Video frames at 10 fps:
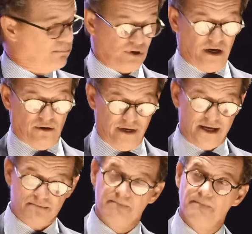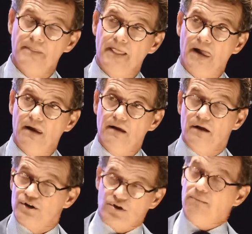a priority.
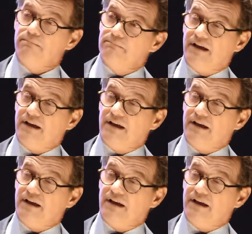Trump,